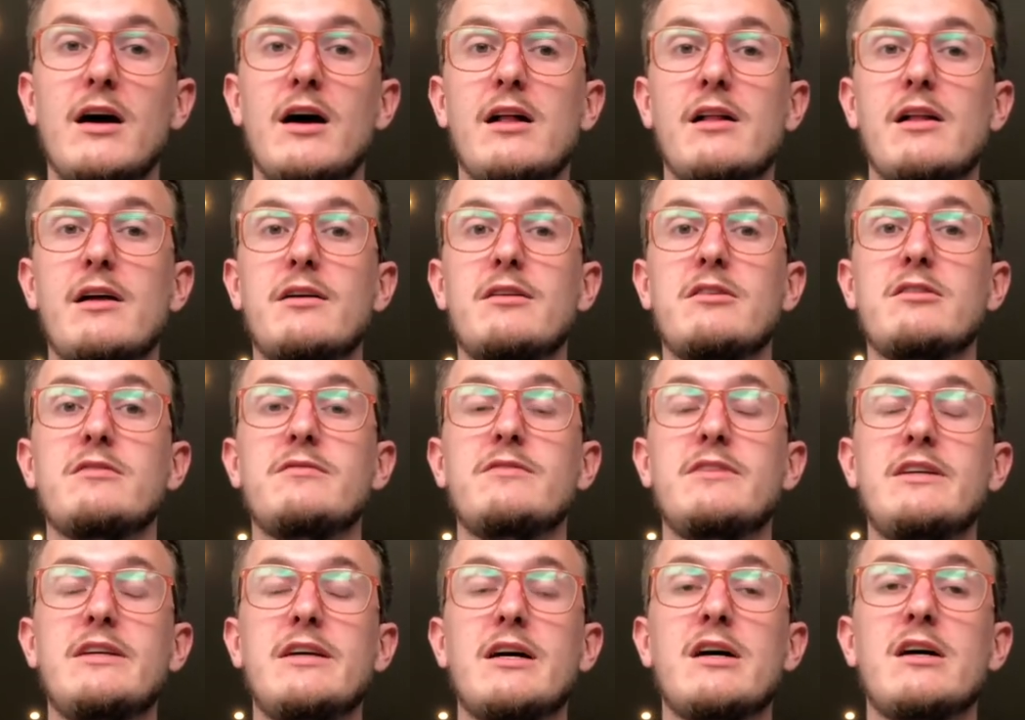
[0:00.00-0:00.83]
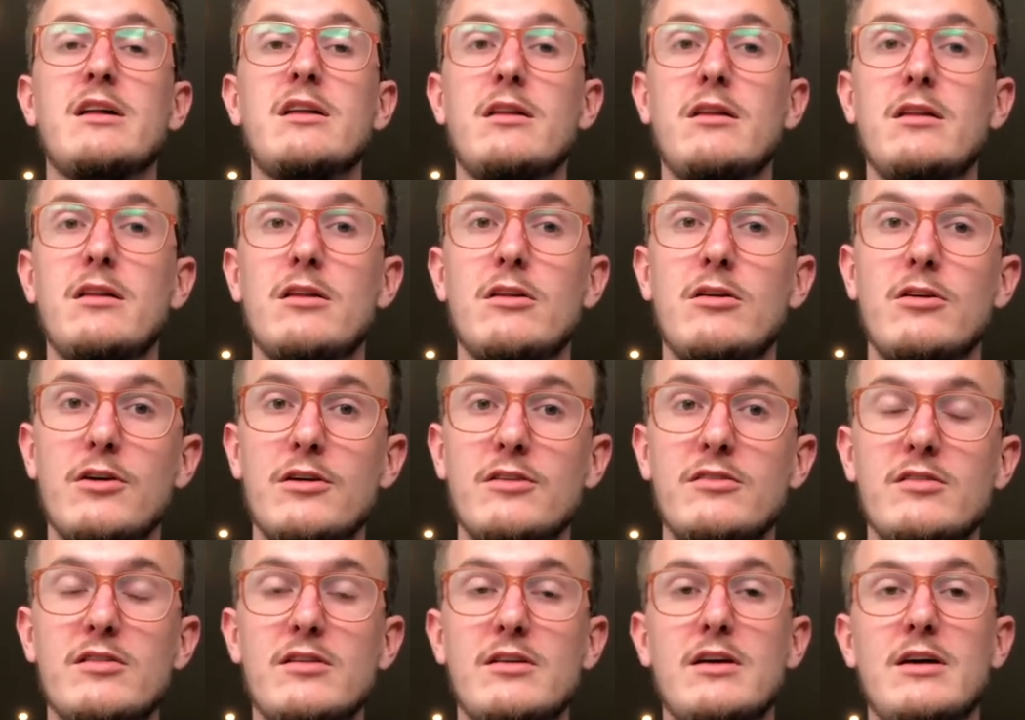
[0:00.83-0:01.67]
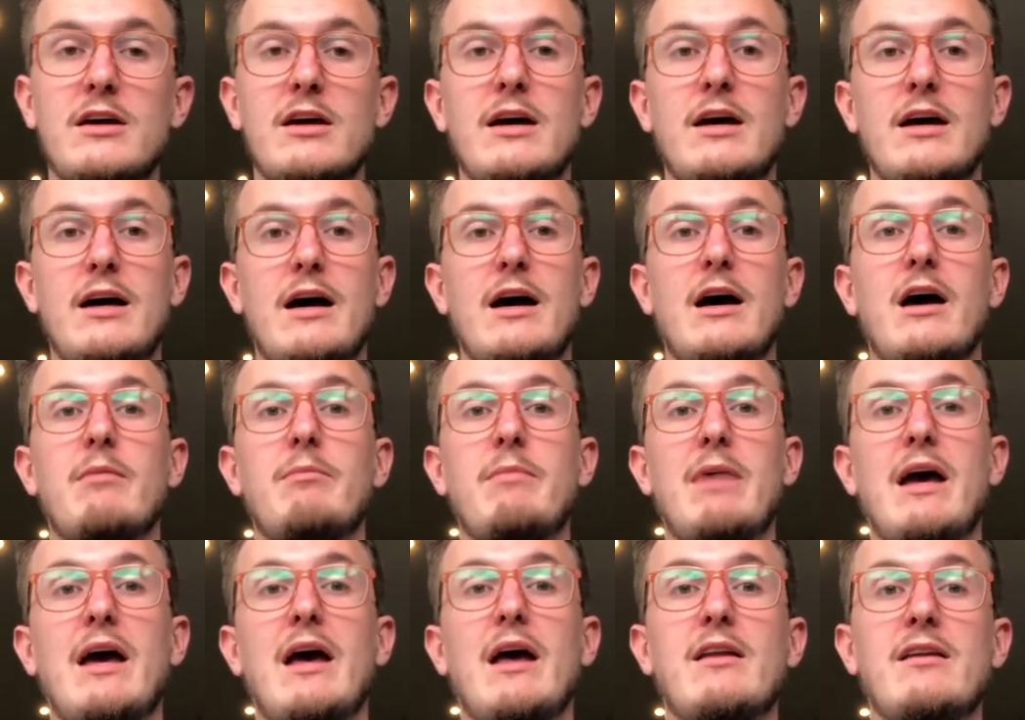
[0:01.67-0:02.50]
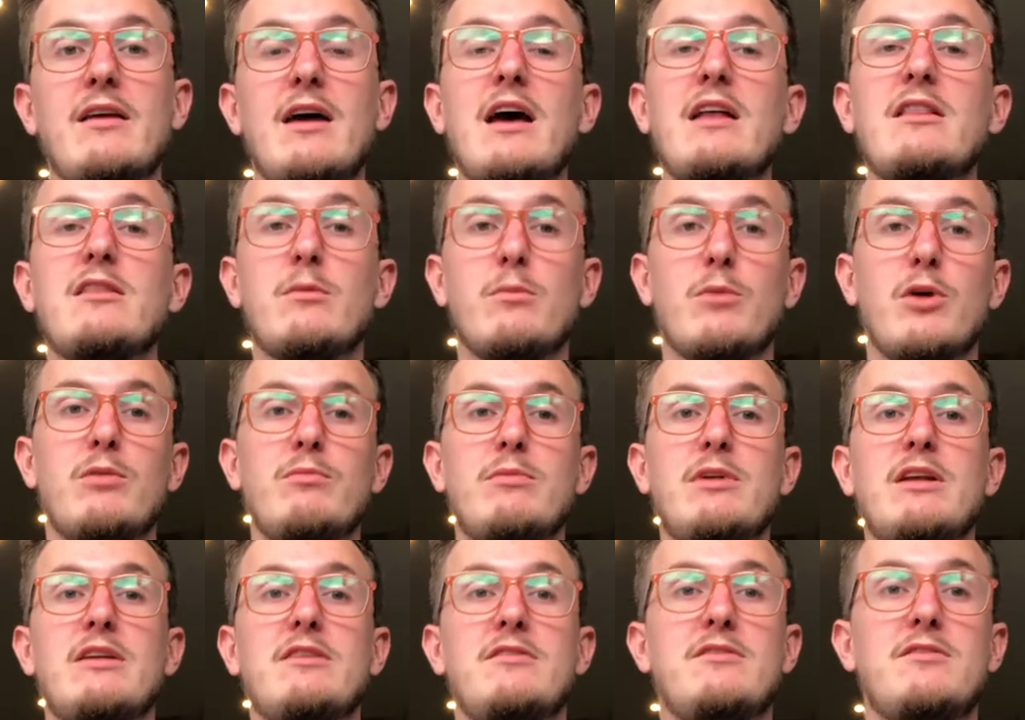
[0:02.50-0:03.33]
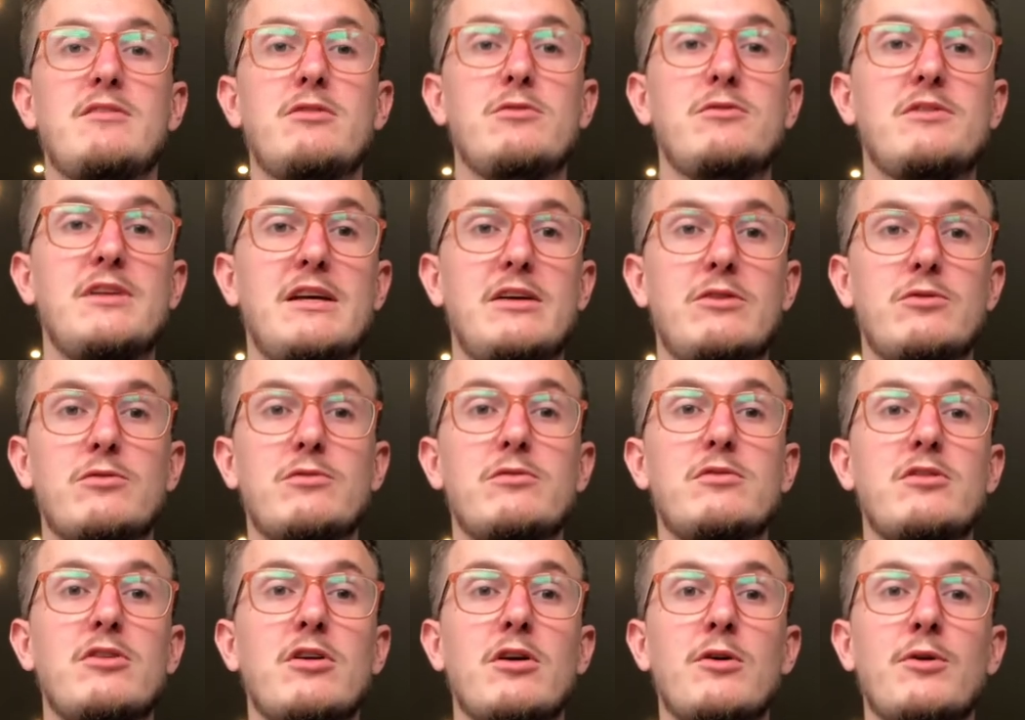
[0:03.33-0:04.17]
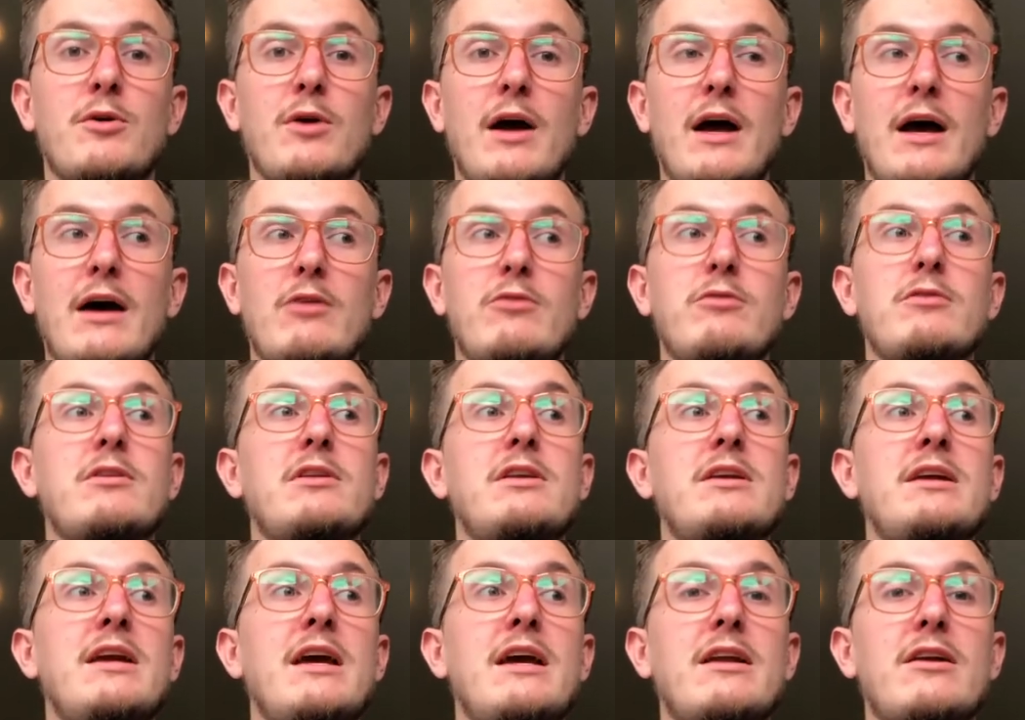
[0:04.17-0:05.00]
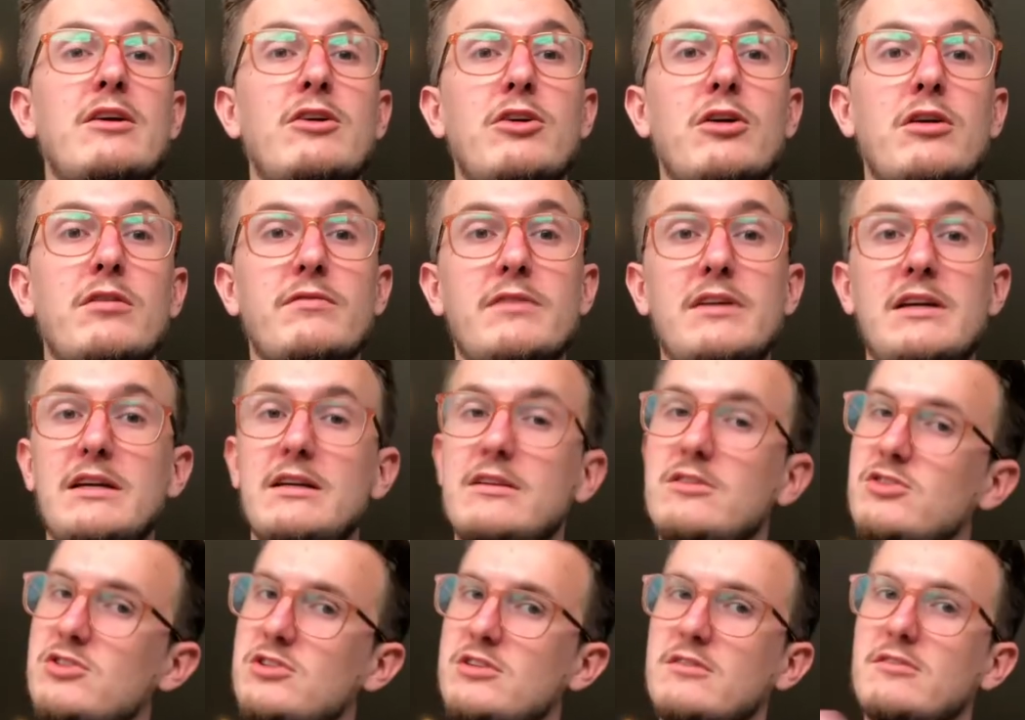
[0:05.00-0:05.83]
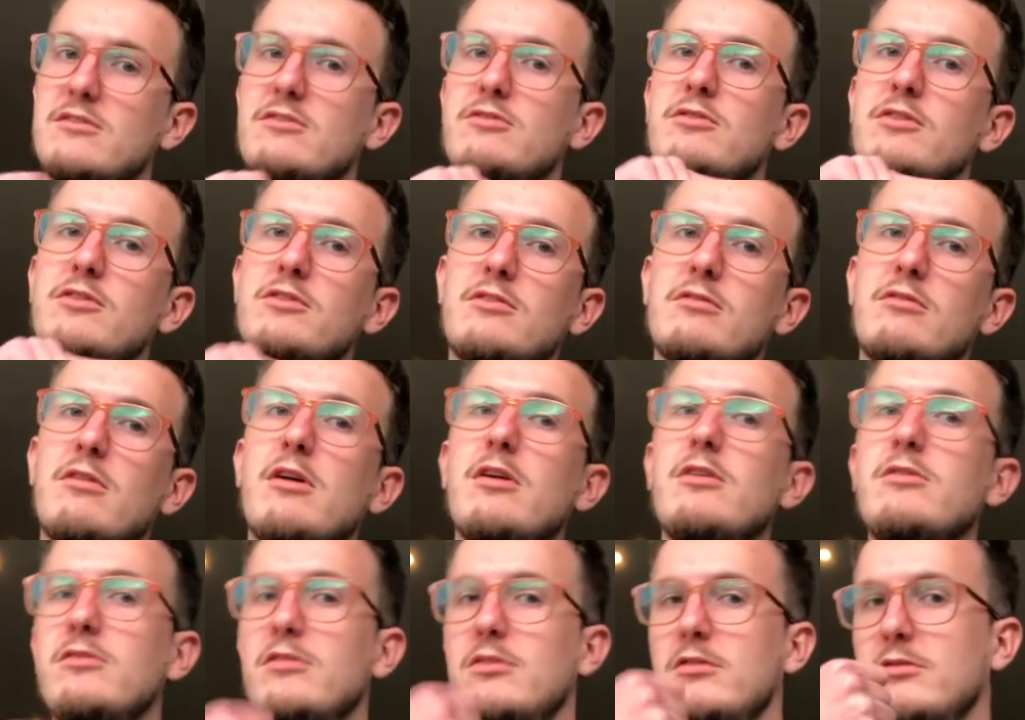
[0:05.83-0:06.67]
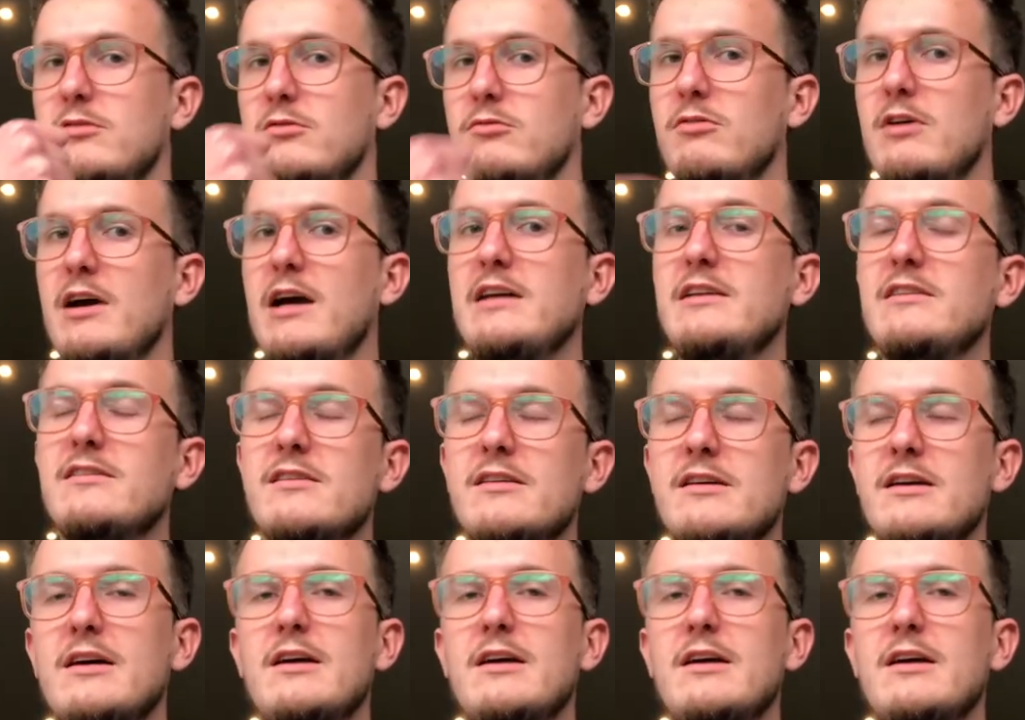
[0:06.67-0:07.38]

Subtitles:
I like coffee a lot. And at the moment, it's still legal to go out and get a coffee. It's just across the road, so it's great.